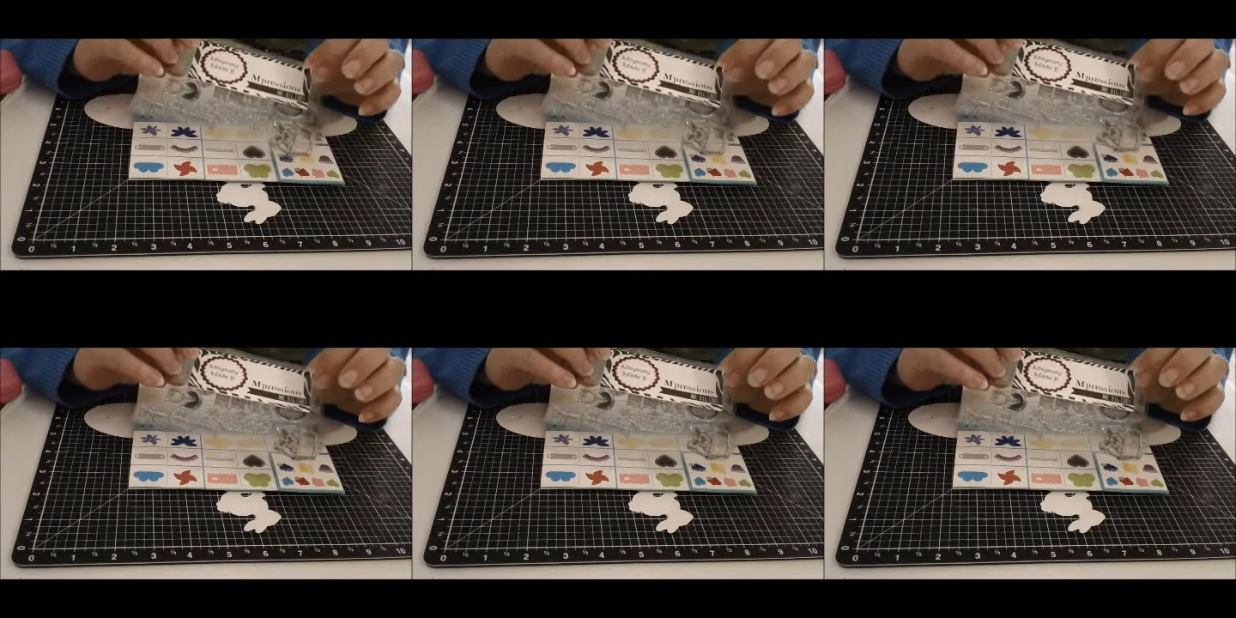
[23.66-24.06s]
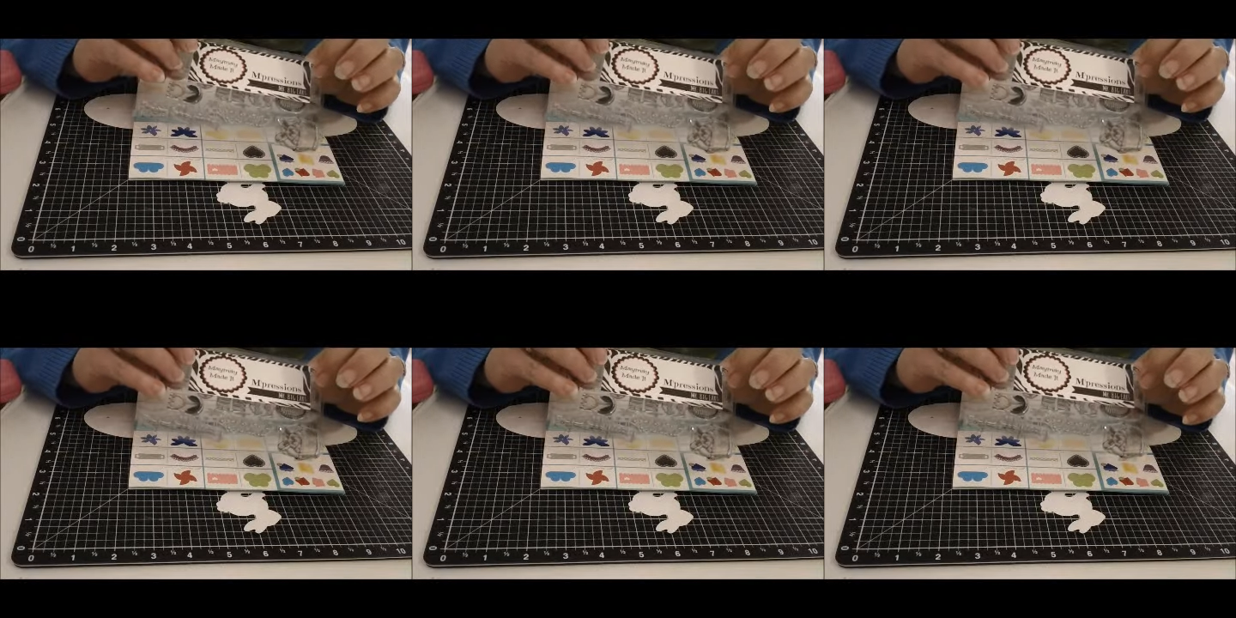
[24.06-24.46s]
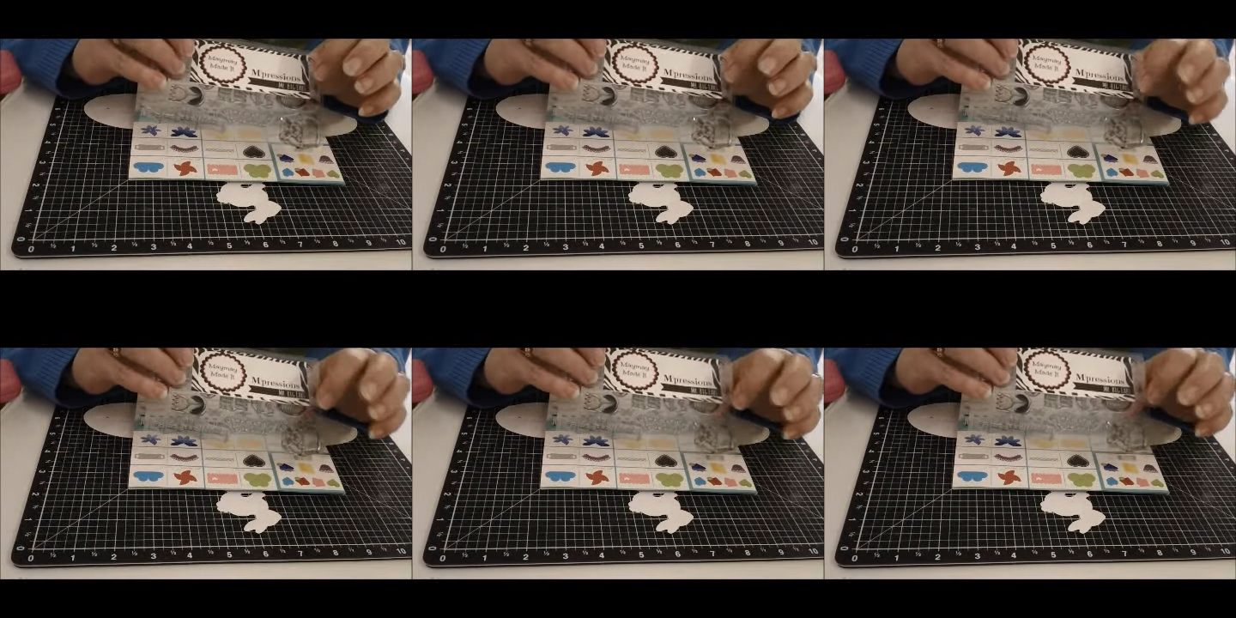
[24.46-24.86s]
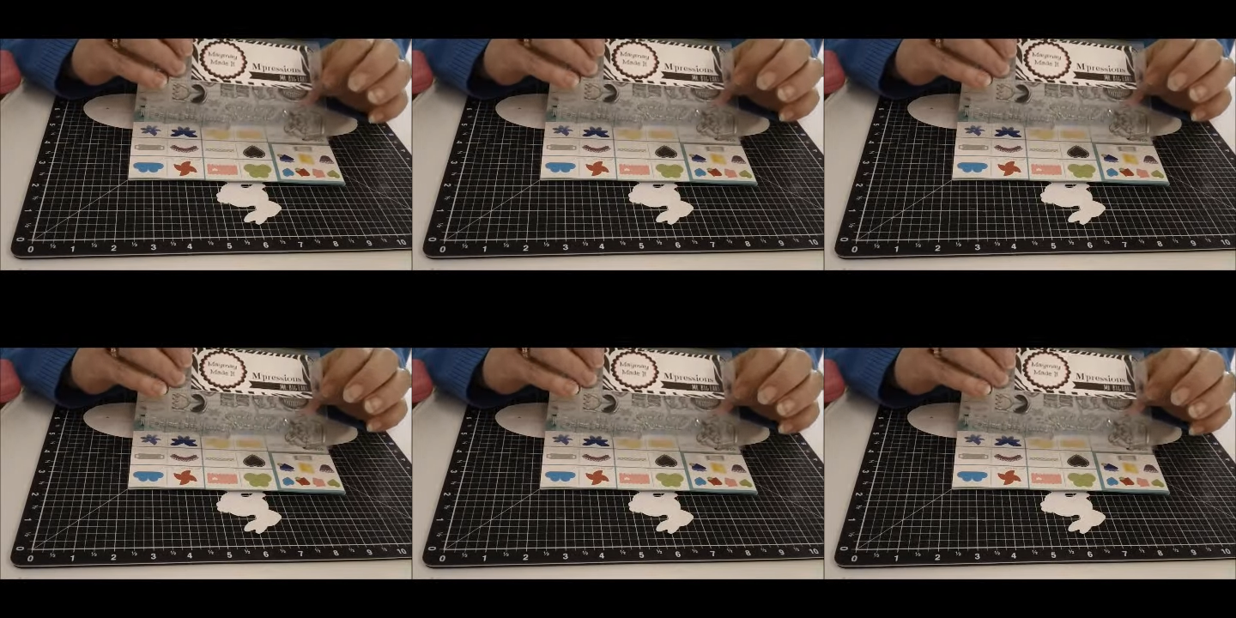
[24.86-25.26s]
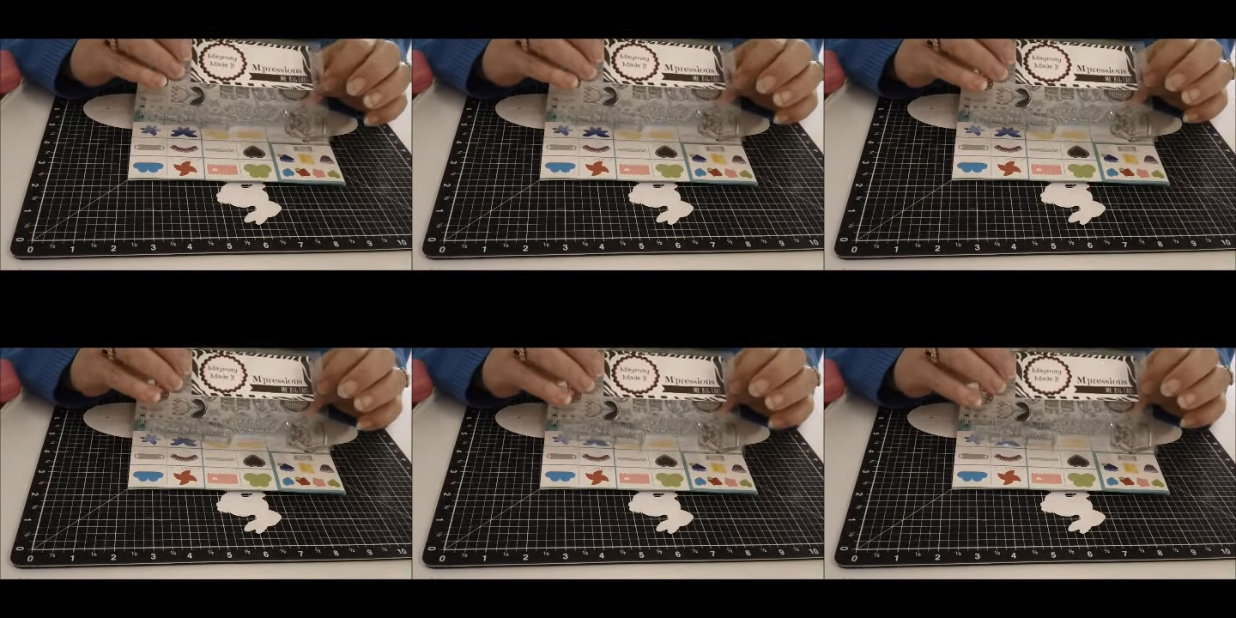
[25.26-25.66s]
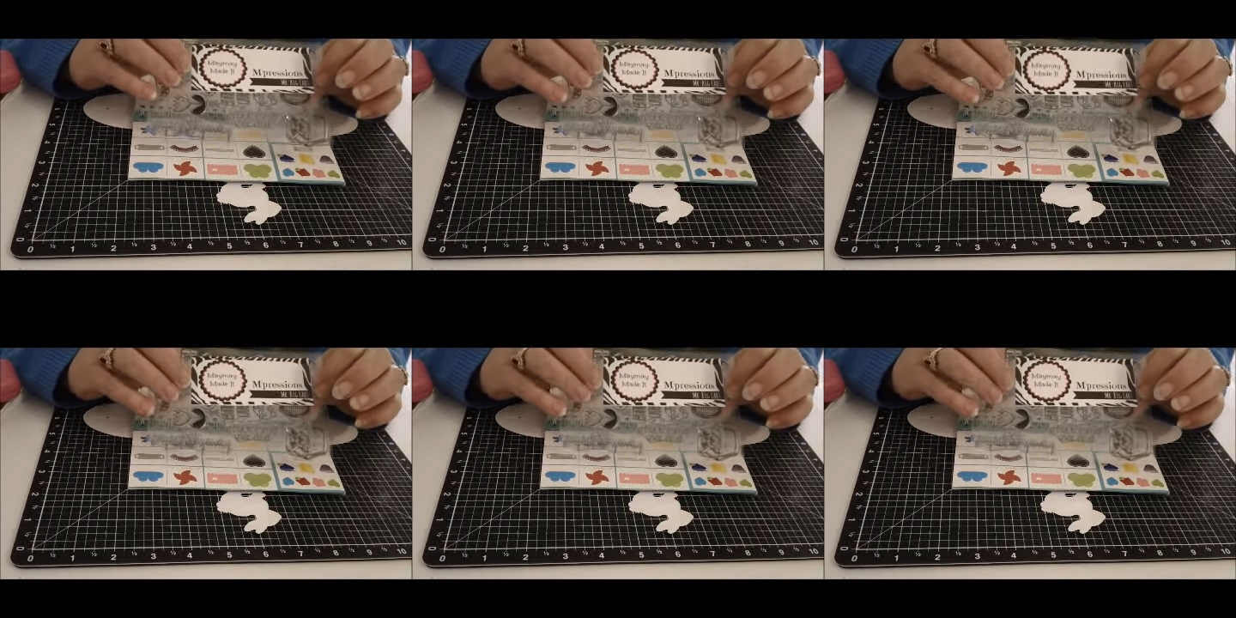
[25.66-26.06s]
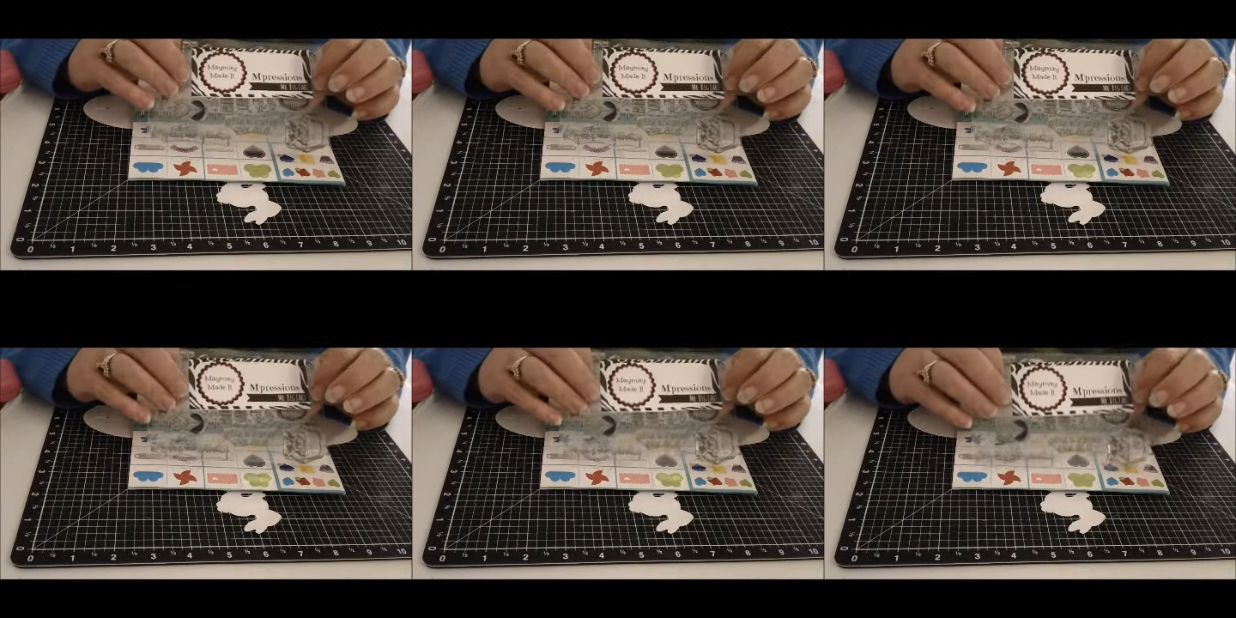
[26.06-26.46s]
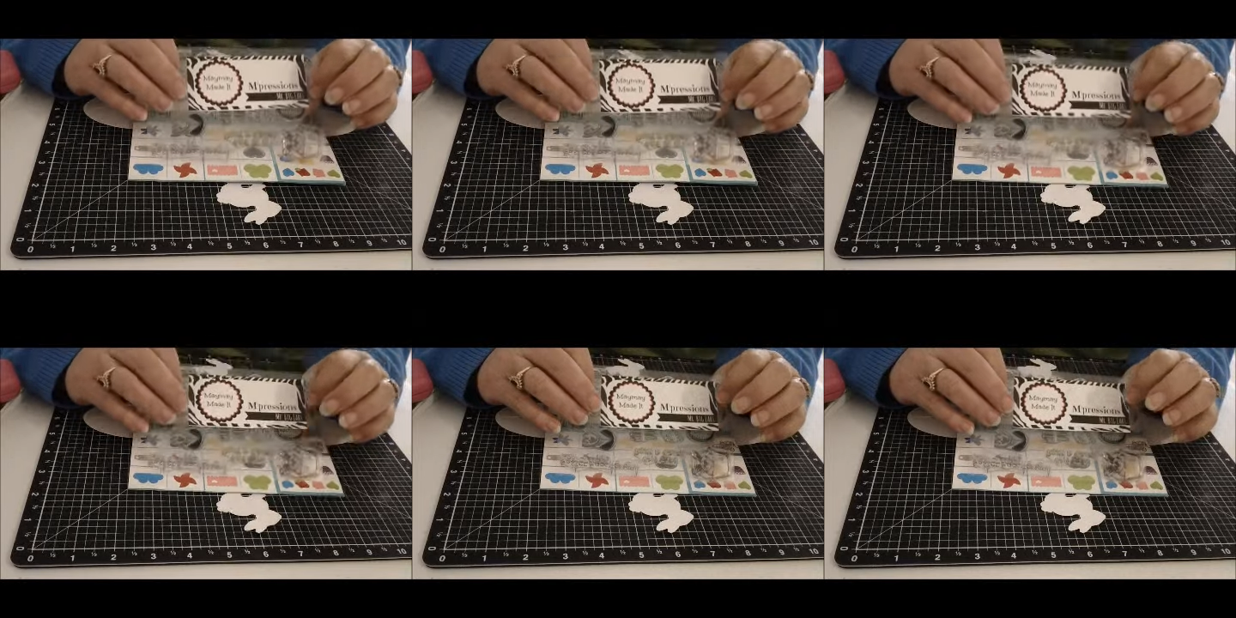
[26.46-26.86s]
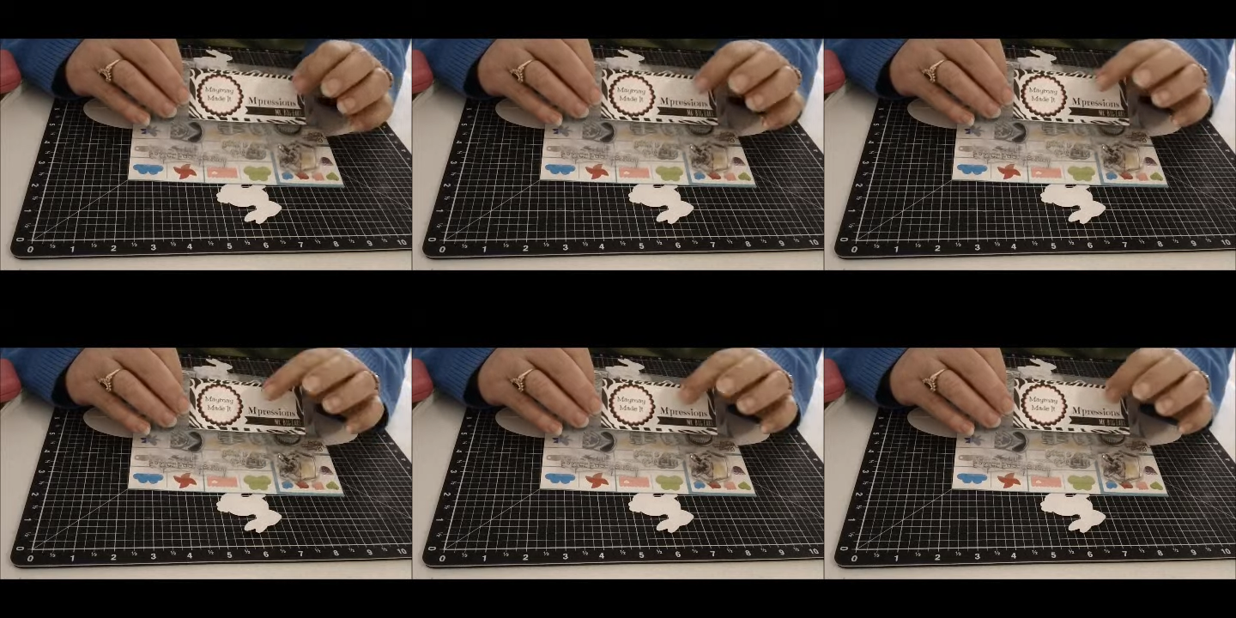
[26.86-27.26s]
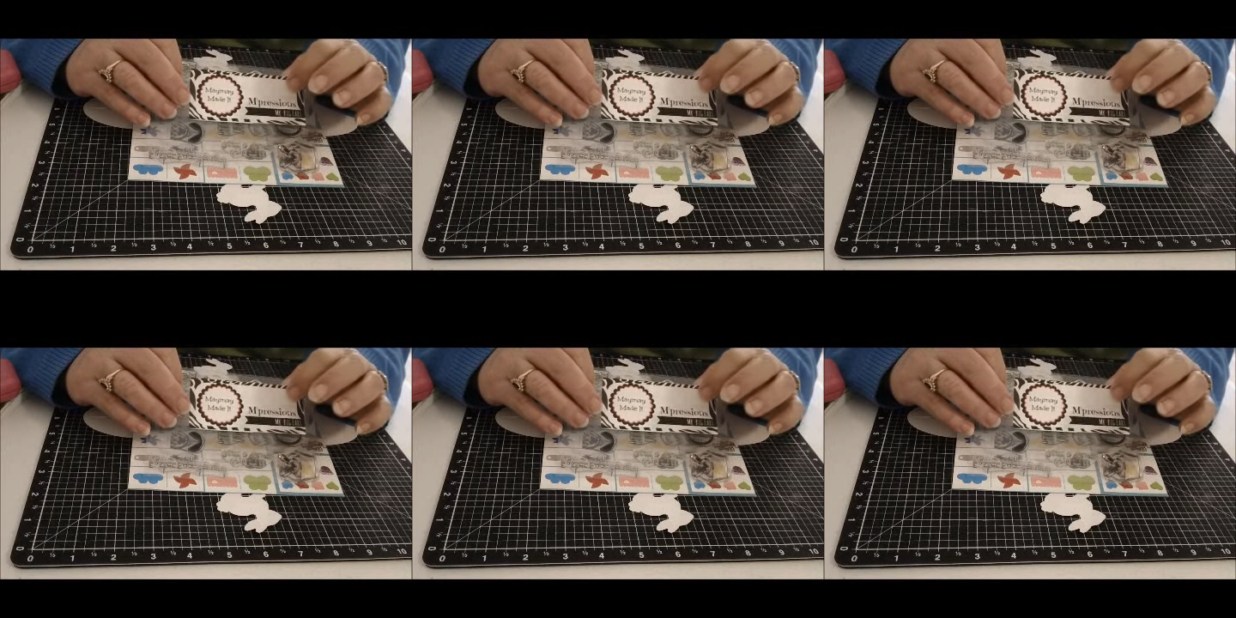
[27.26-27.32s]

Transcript: Nobody's mouth can be seen.